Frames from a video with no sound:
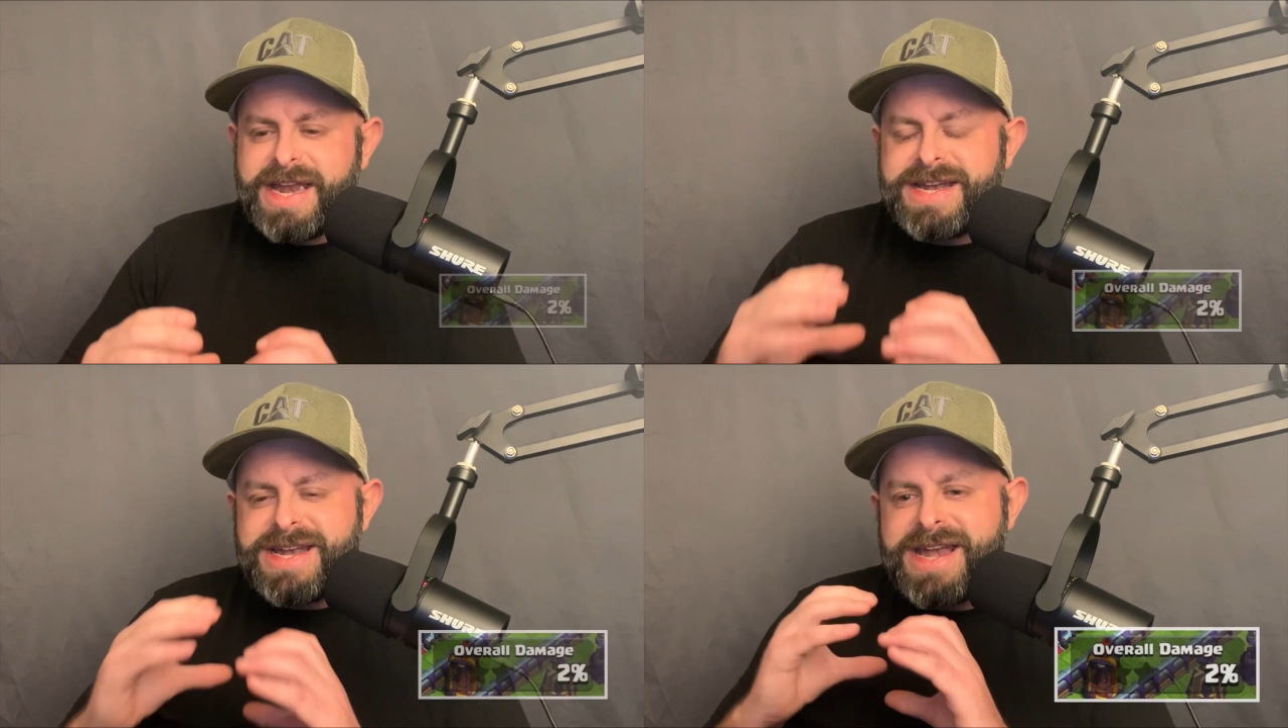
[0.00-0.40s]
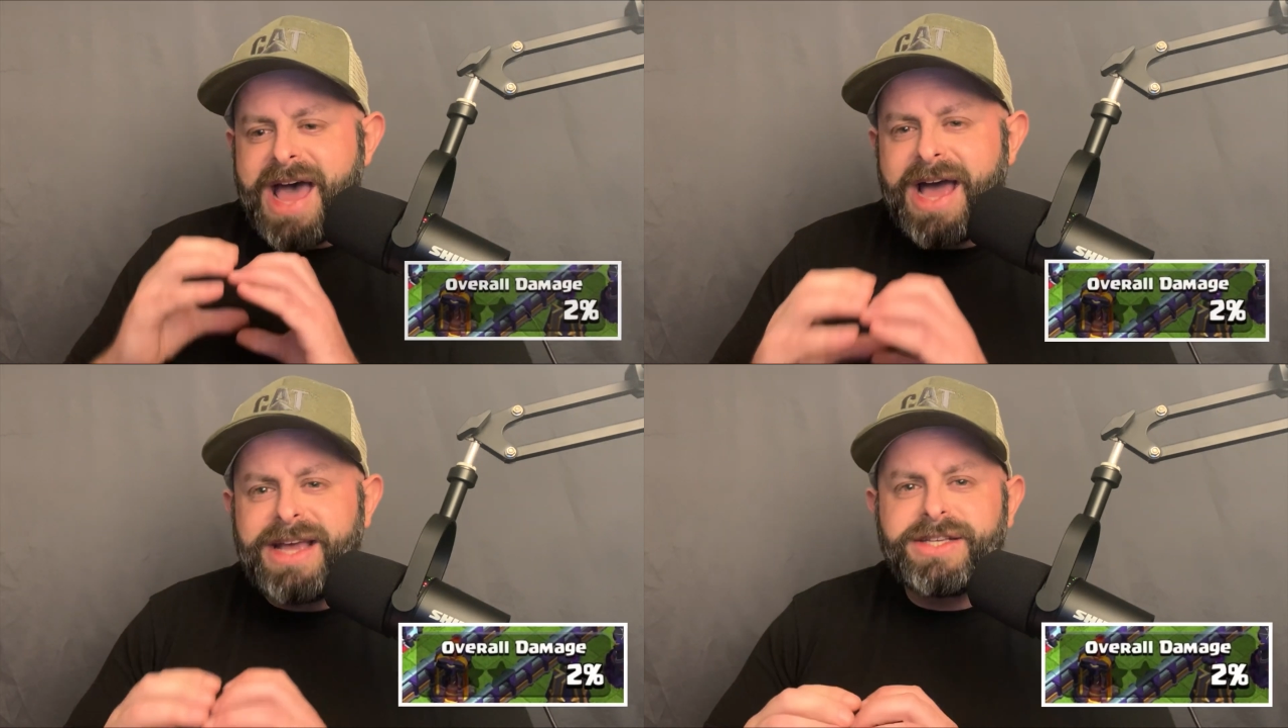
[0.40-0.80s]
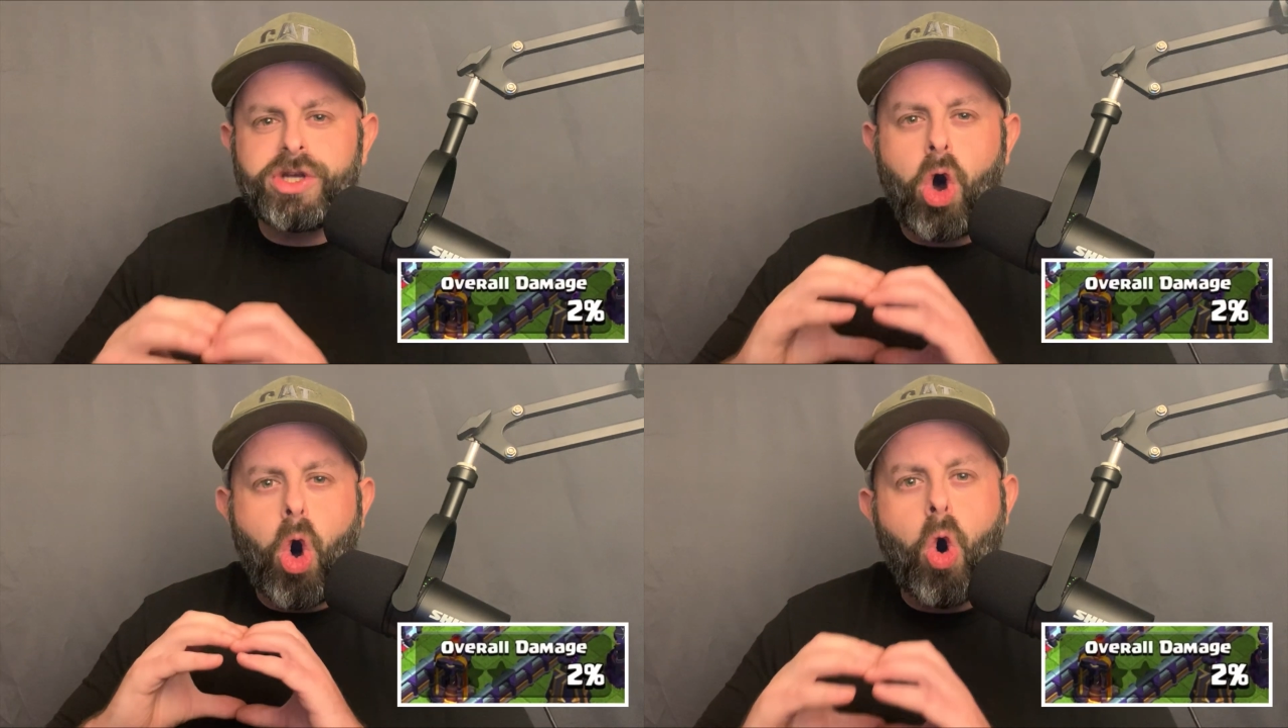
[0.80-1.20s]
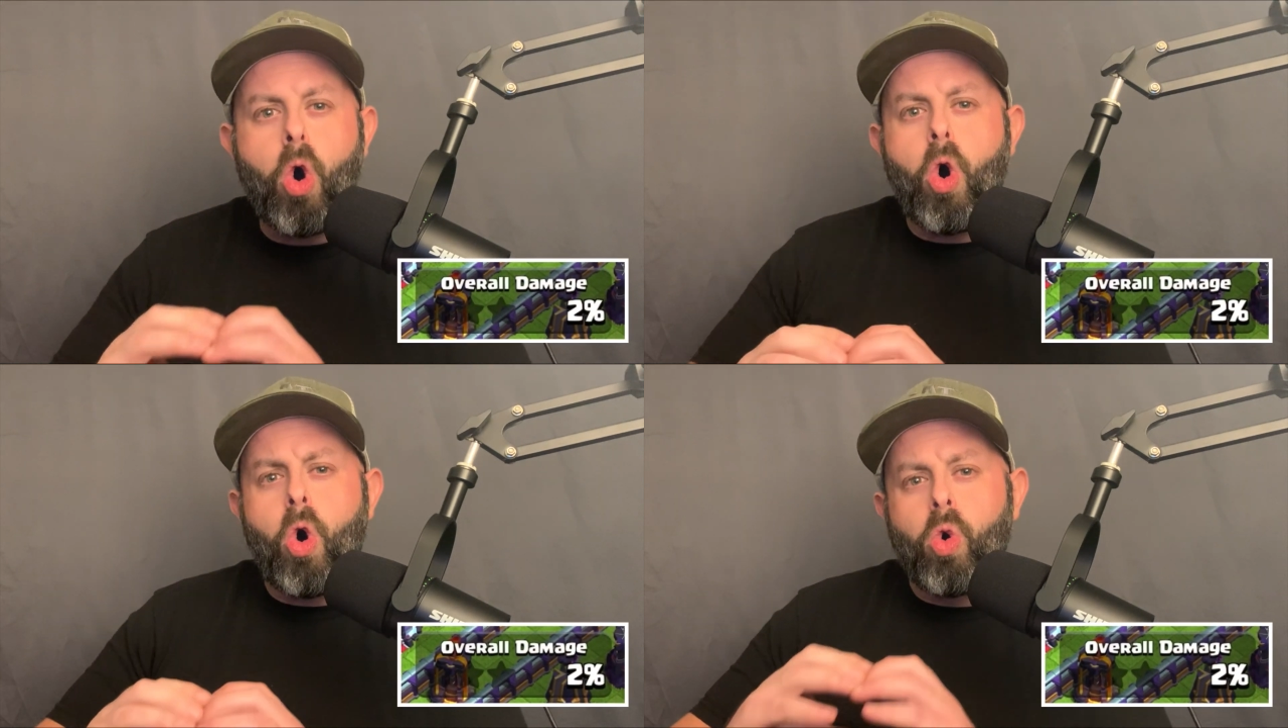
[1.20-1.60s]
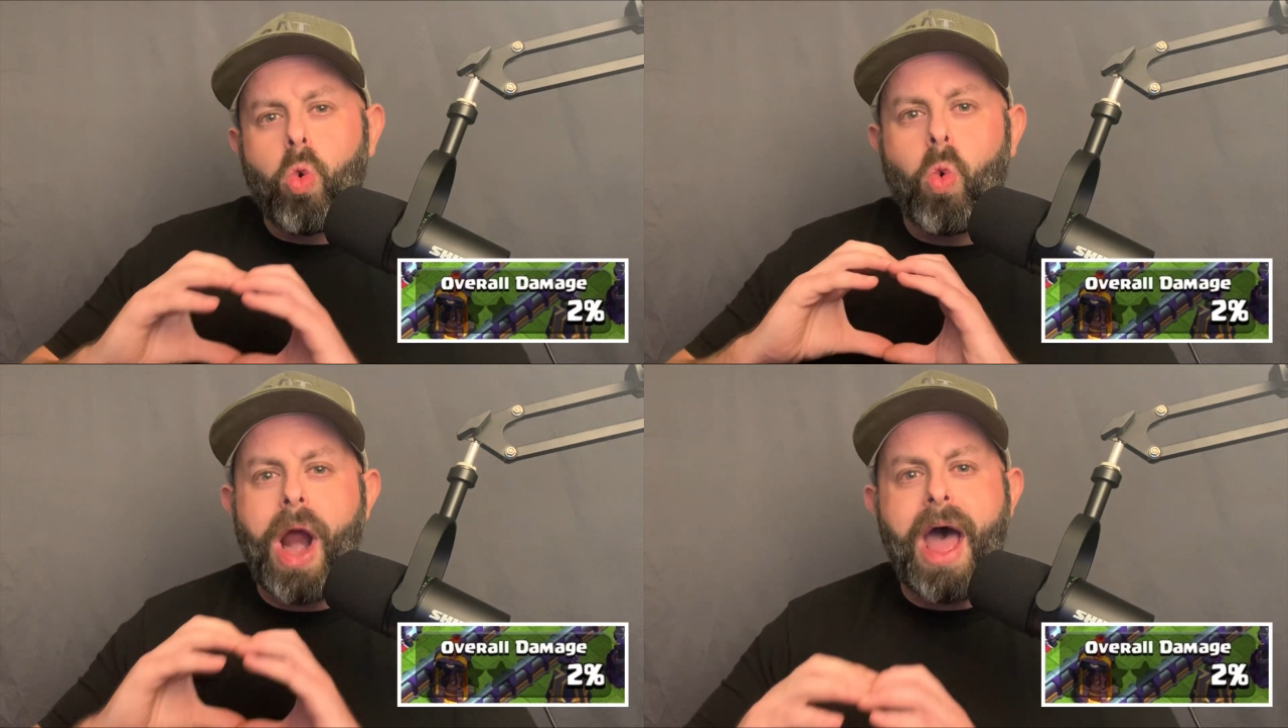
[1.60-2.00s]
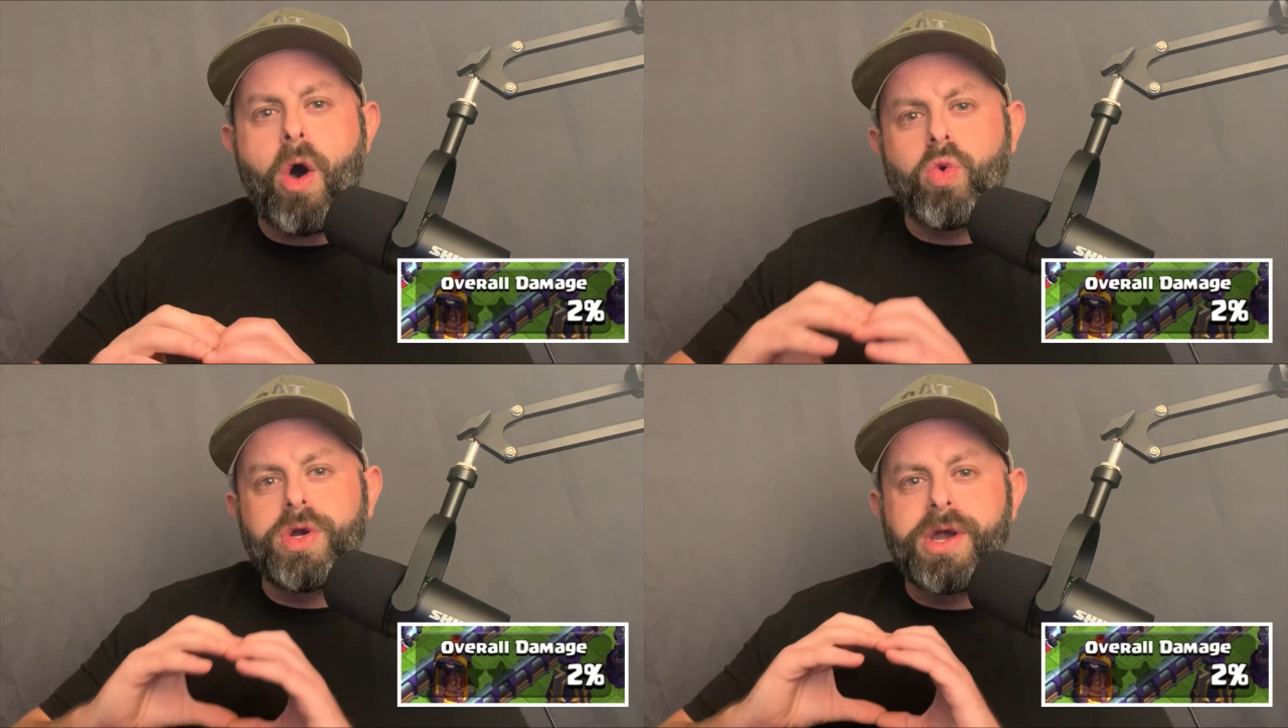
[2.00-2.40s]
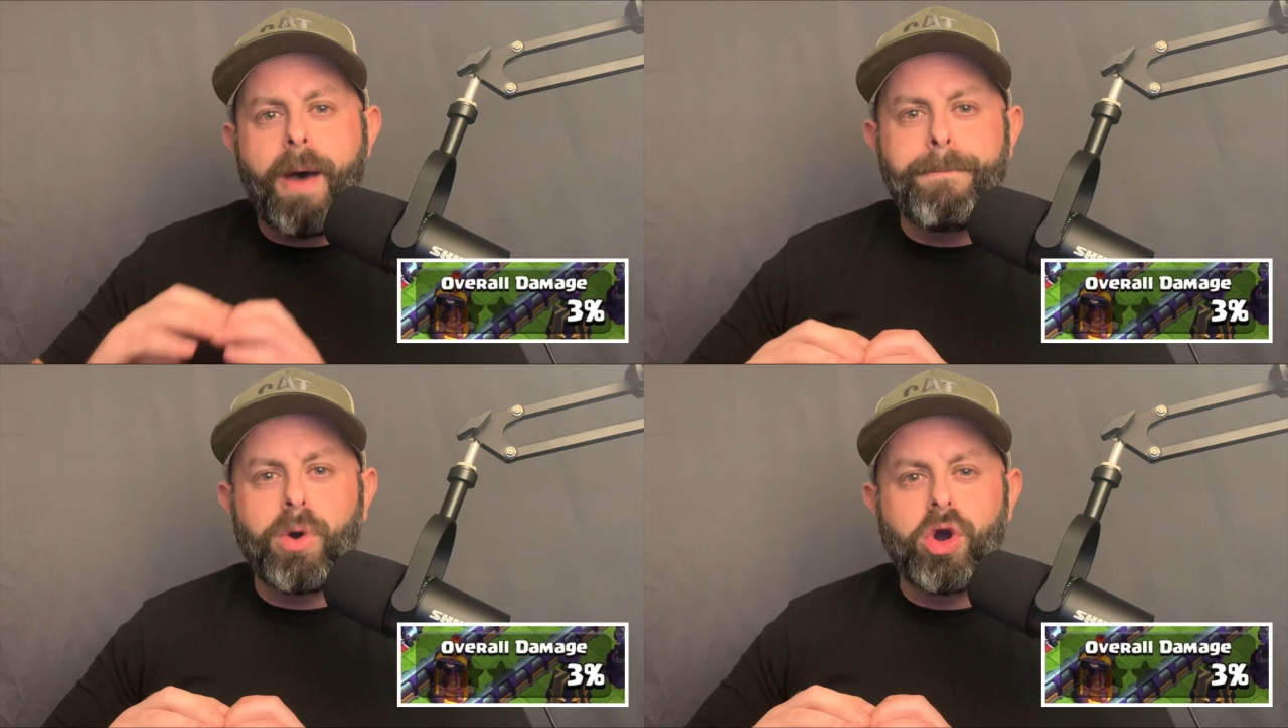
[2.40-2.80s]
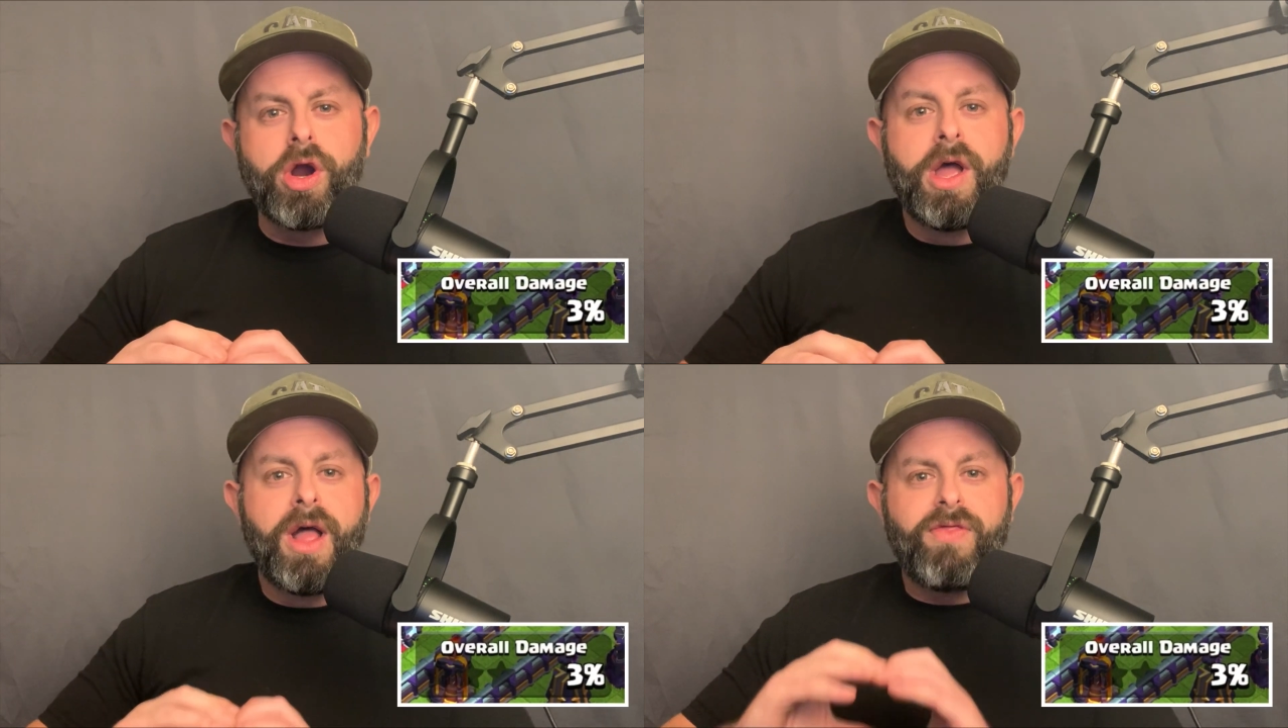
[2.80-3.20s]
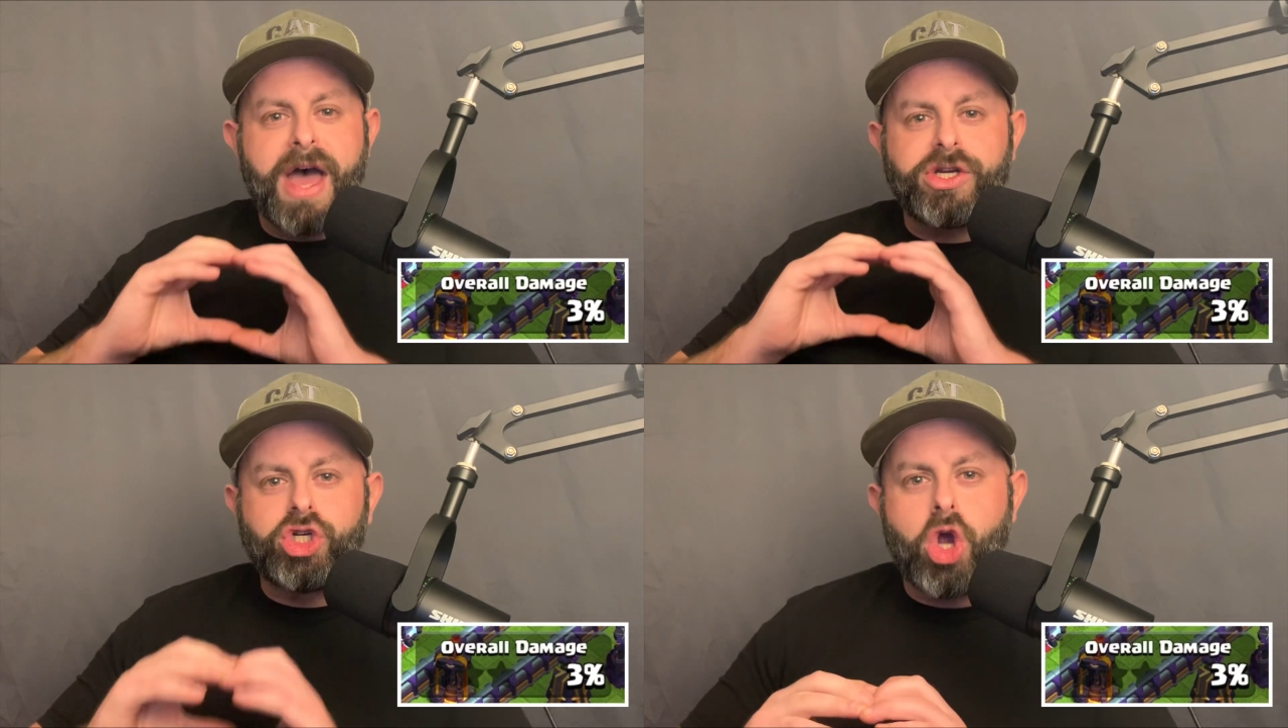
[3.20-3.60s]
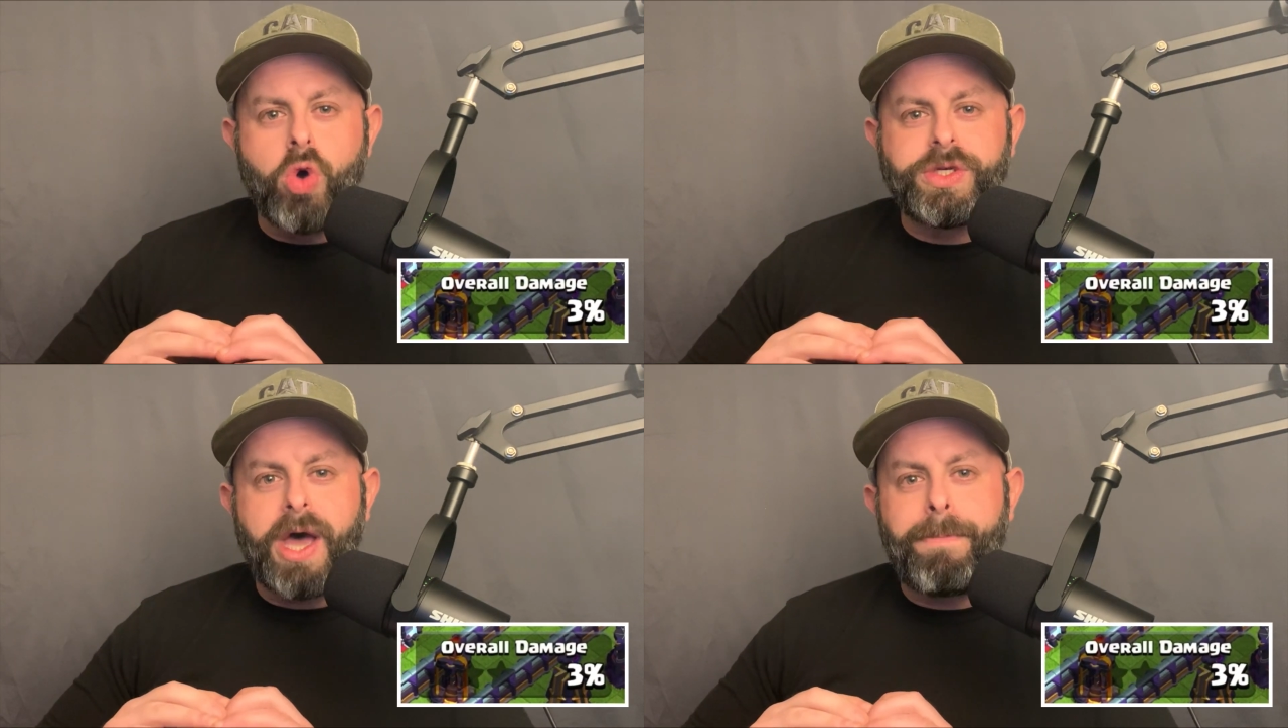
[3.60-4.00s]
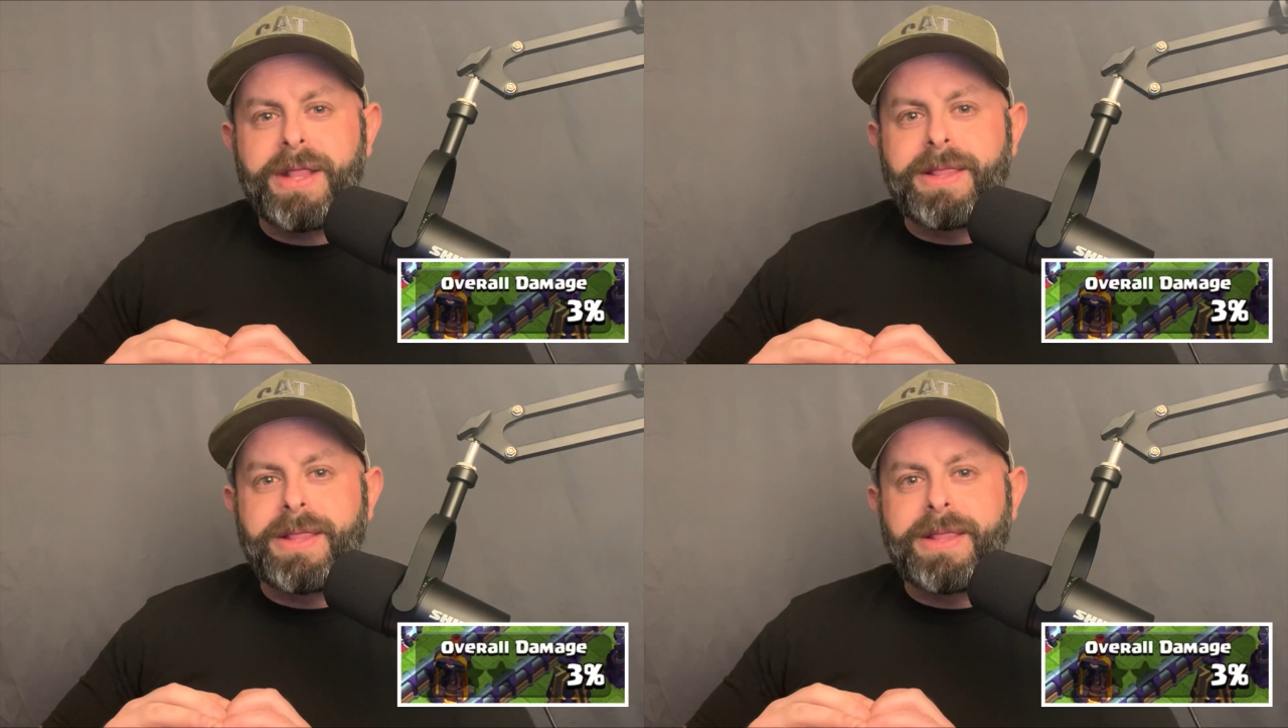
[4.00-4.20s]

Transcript: a nice whole round number that shows up at